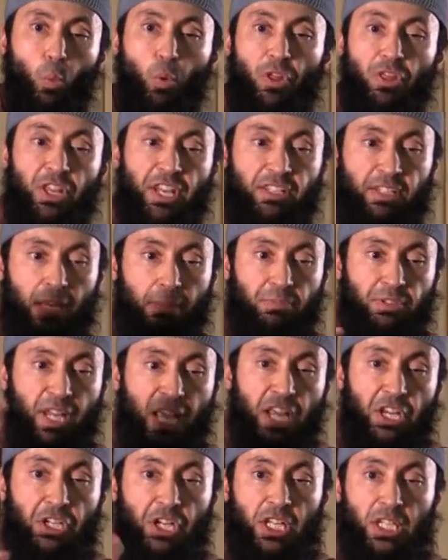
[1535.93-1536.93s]
with the
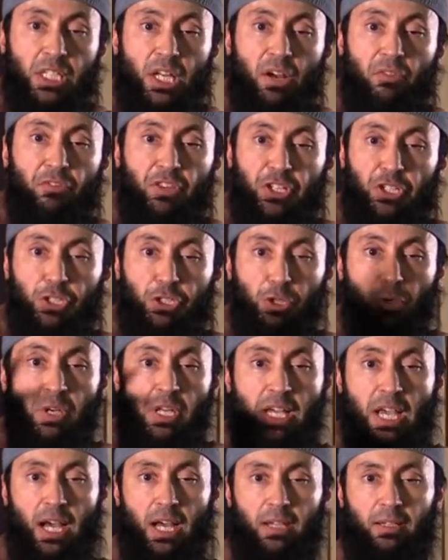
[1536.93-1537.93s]
temptations of this
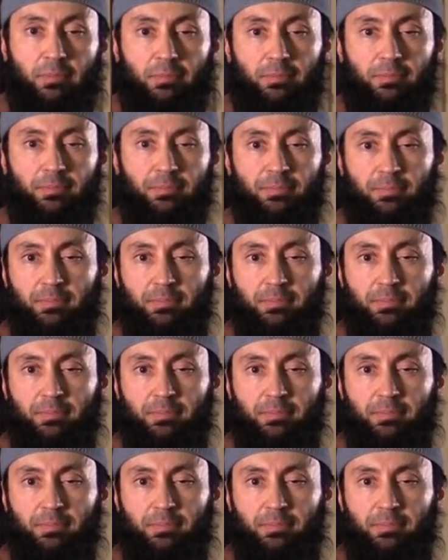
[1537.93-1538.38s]
dunya,